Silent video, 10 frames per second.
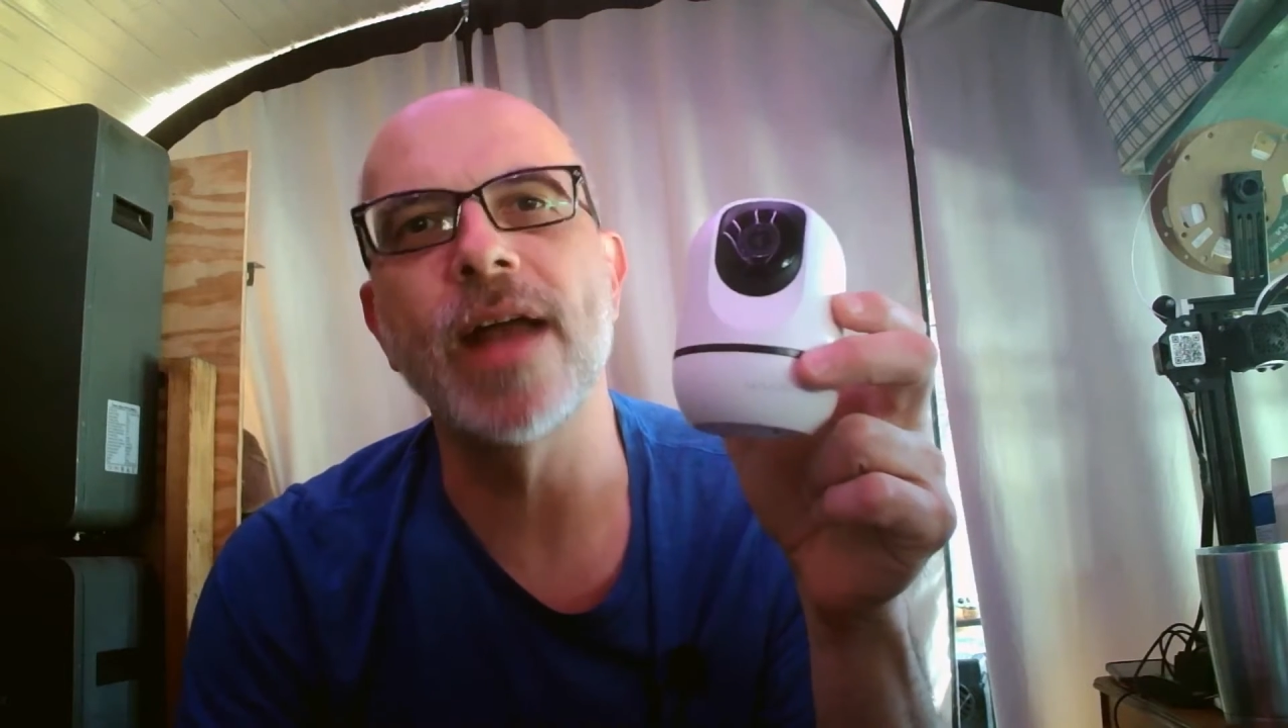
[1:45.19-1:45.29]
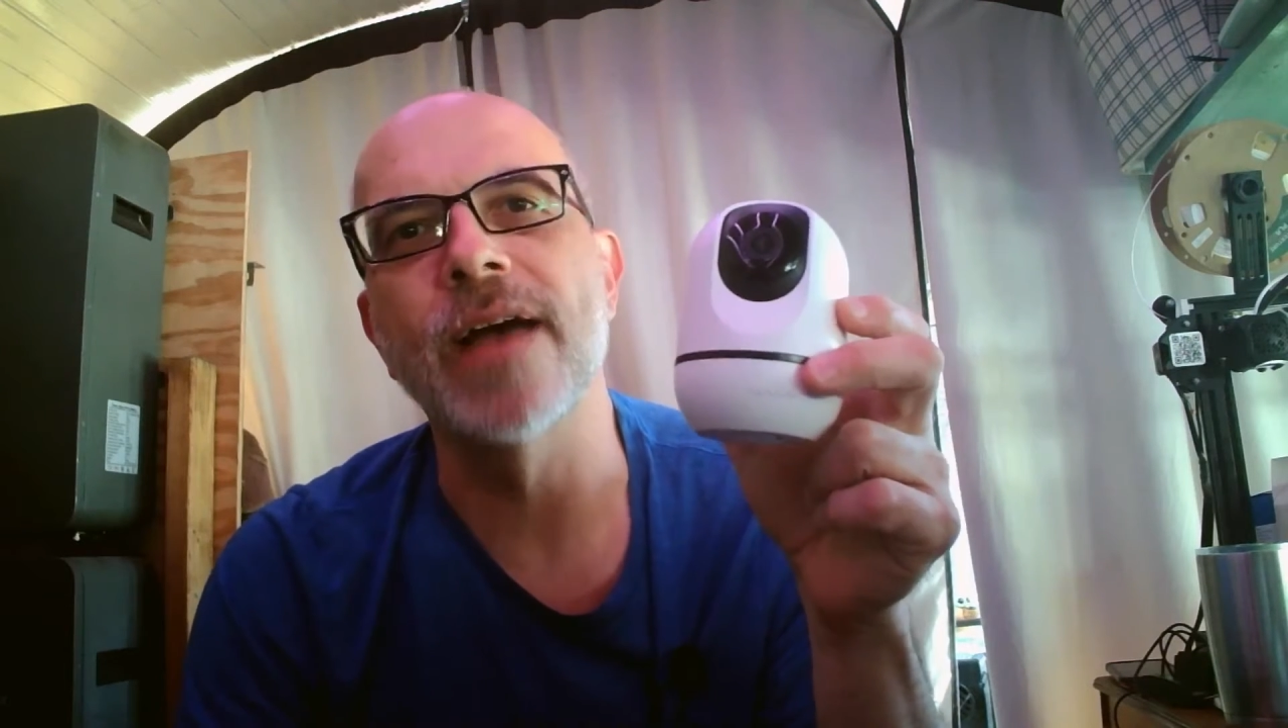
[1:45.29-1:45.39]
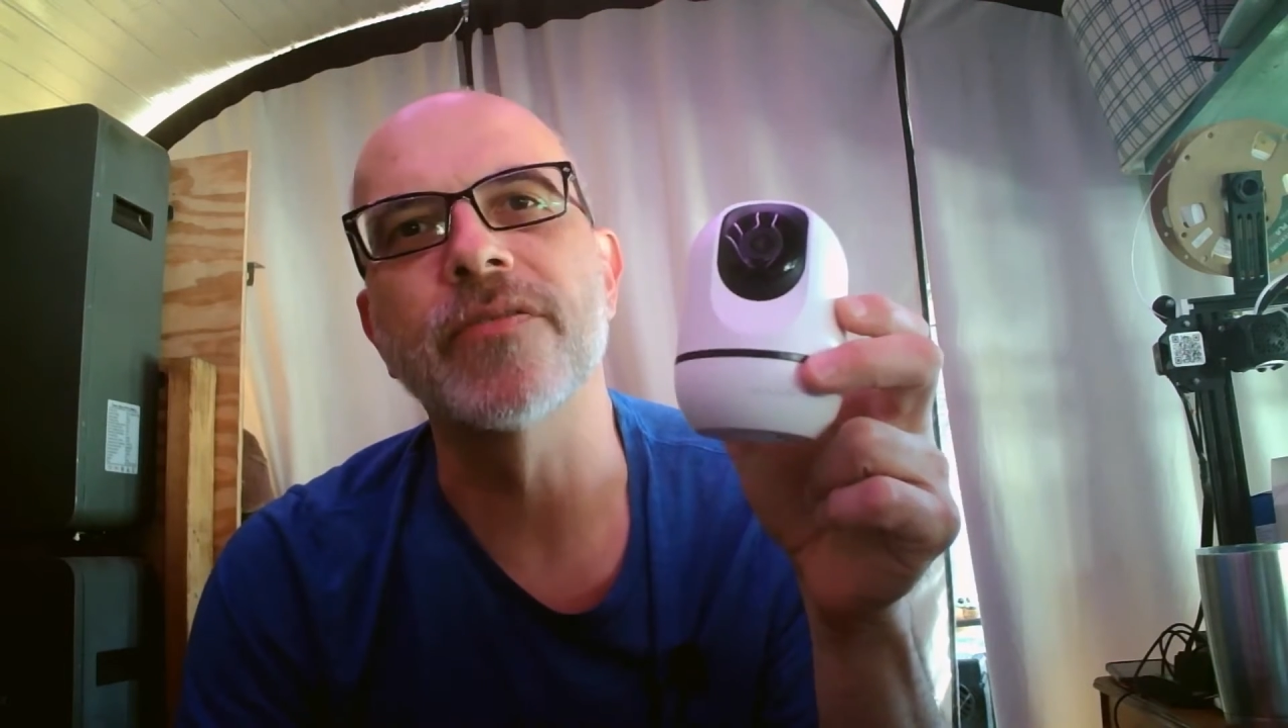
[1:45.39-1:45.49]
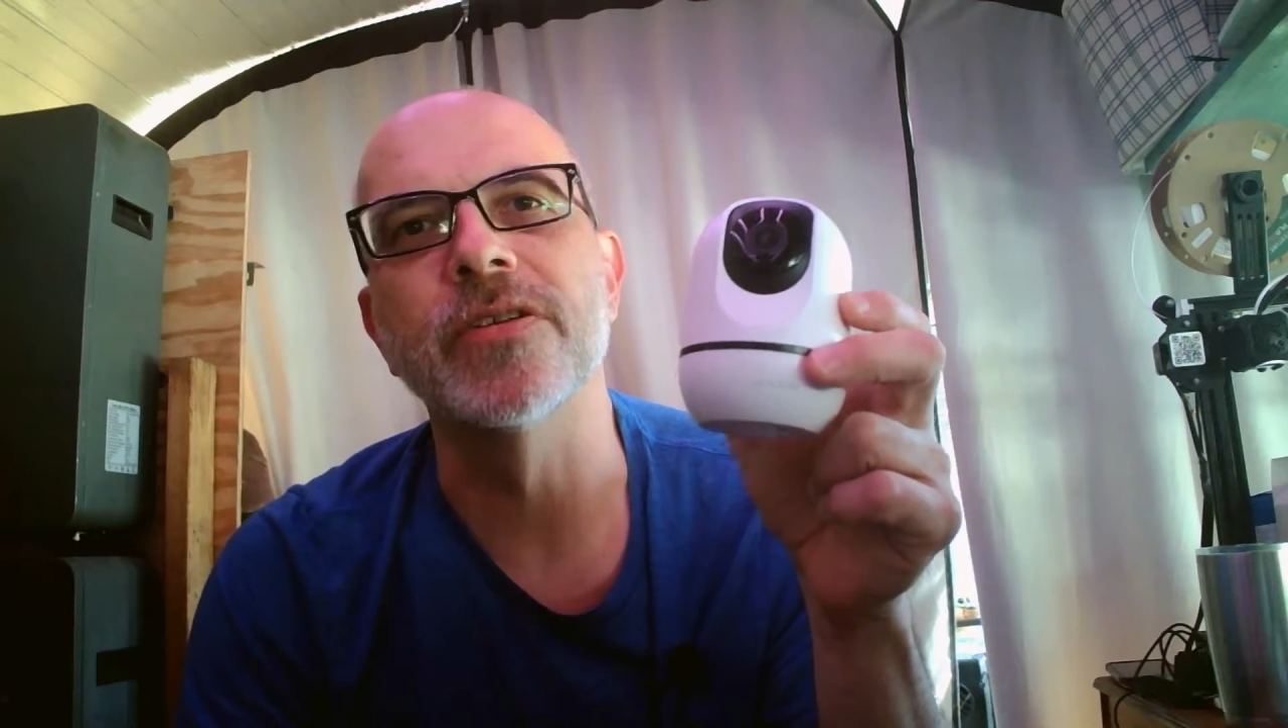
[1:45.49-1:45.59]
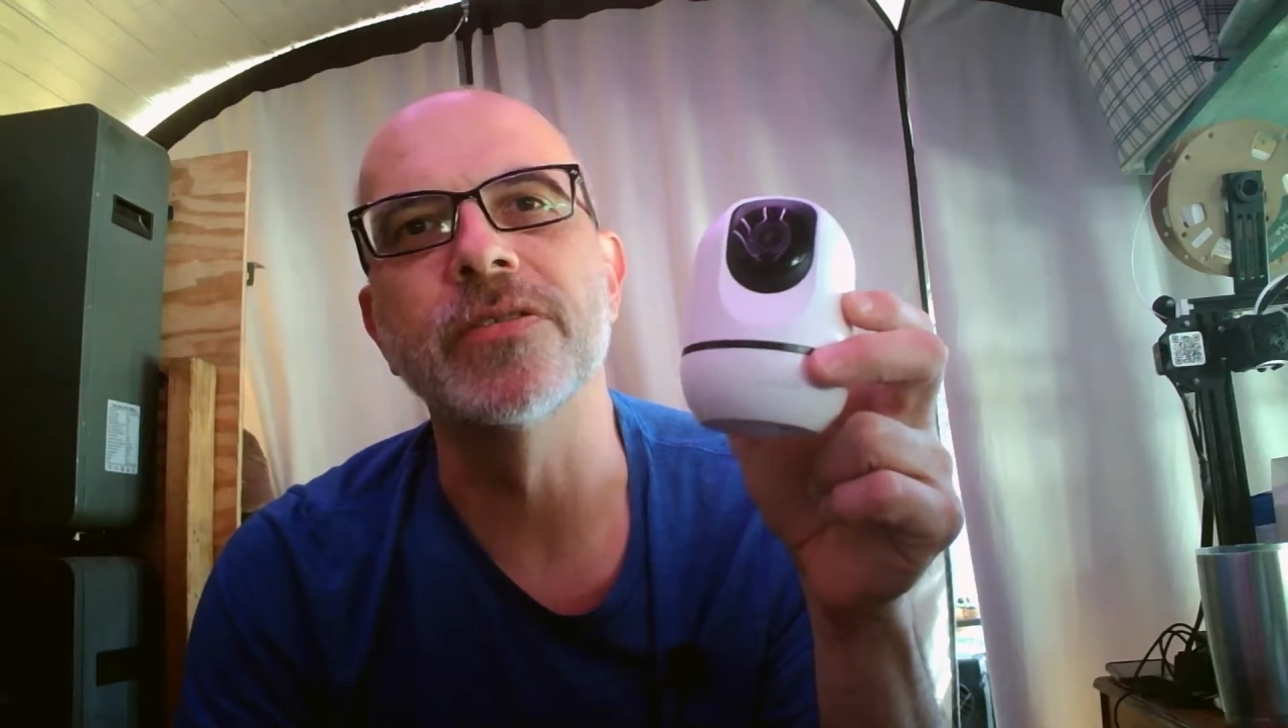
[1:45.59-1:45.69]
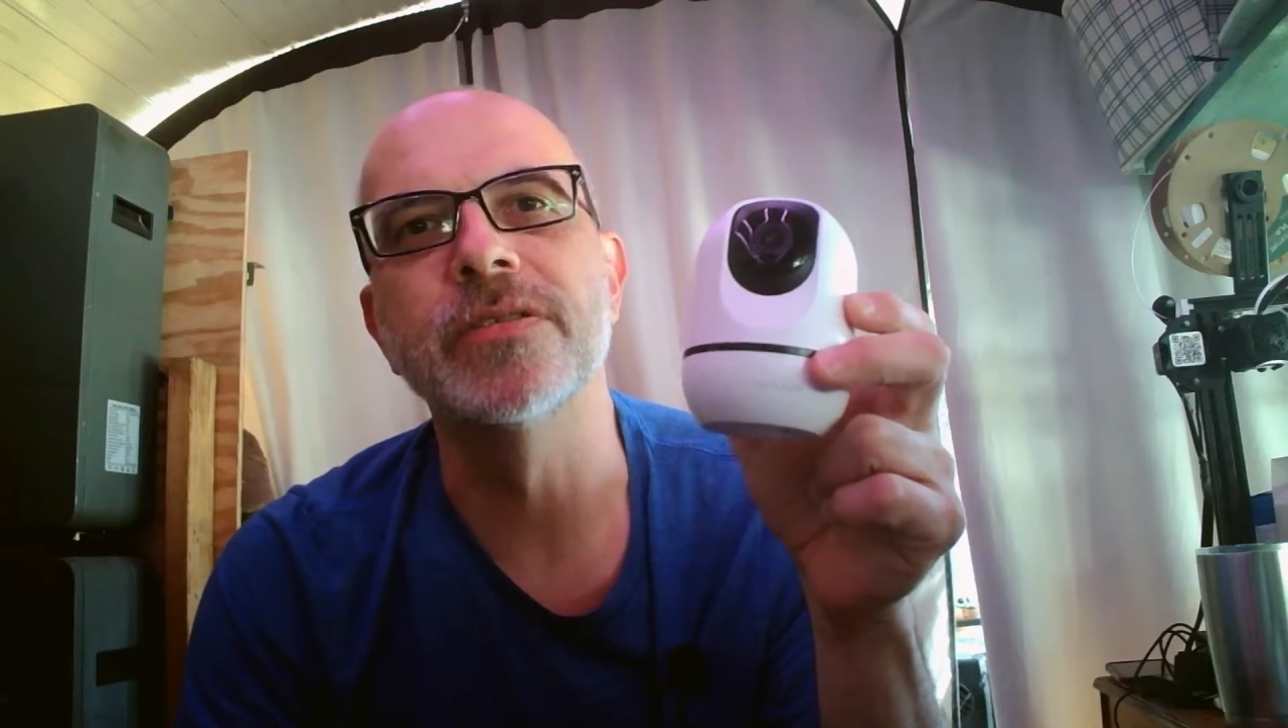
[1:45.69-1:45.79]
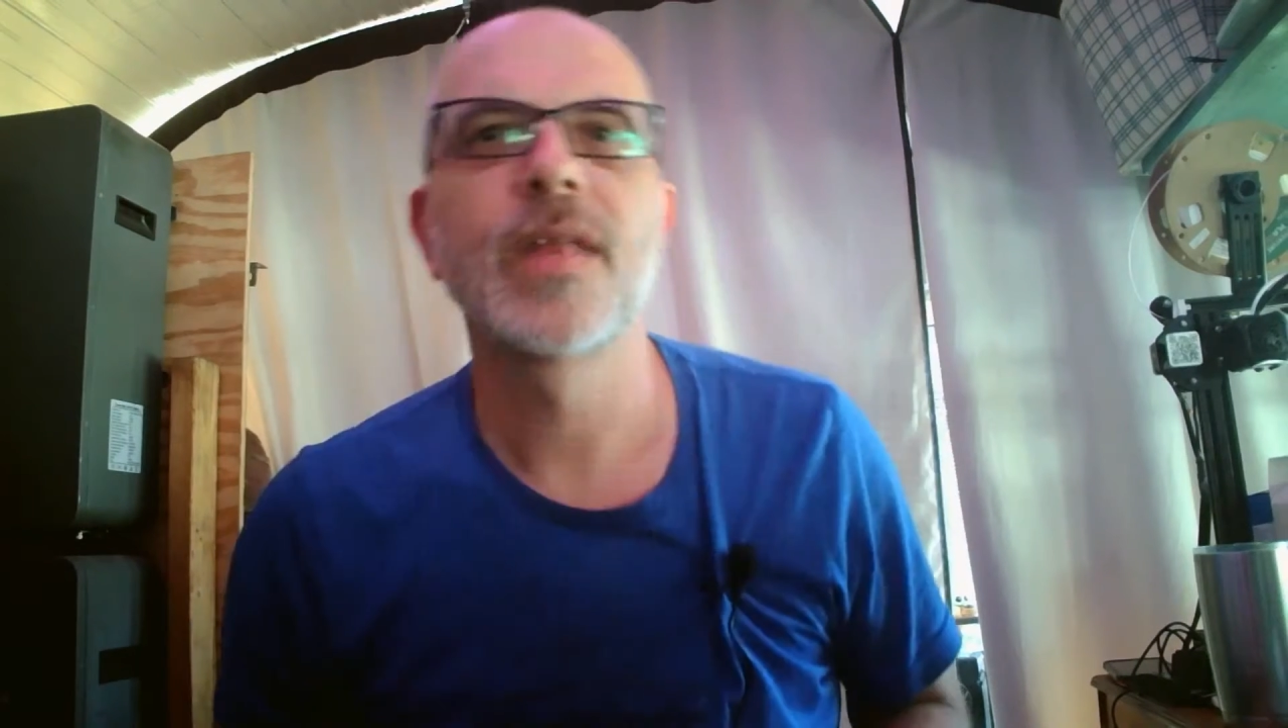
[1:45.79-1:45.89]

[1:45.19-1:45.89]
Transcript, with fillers: have to.